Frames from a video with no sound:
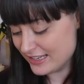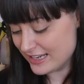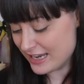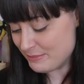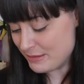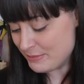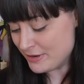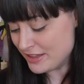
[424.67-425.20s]

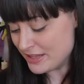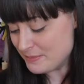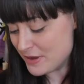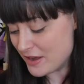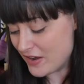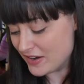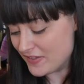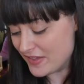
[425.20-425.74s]
Let me put them
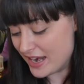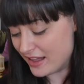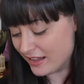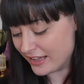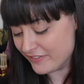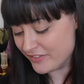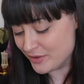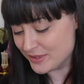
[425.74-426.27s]
on and then I'll
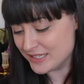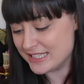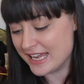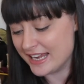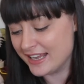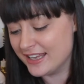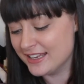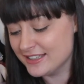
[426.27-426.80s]
give you a
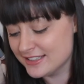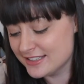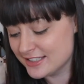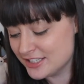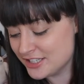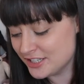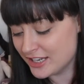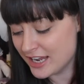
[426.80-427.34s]
second
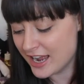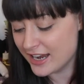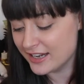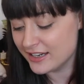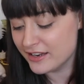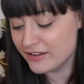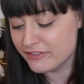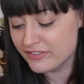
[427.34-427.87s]
to
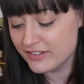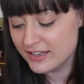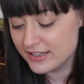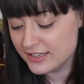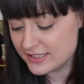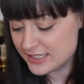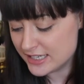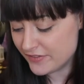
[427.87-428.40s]
kind of
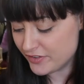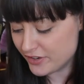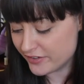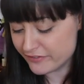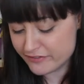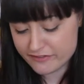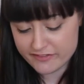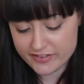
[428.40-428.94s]
see if you
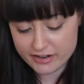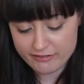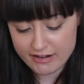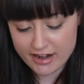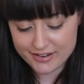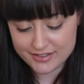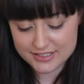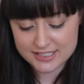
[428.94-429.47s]
can figure
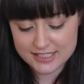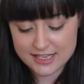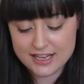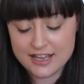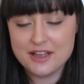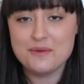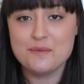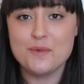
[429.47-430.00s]
out
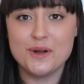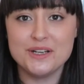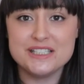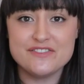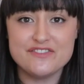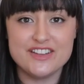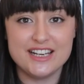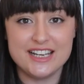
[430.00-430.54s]
what
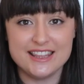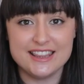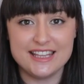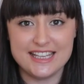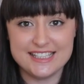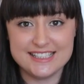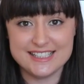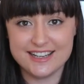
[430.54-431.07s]
villain
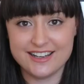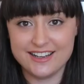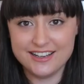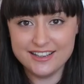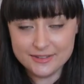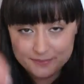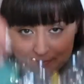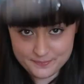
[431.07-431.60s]
these
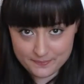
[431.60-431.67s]
are.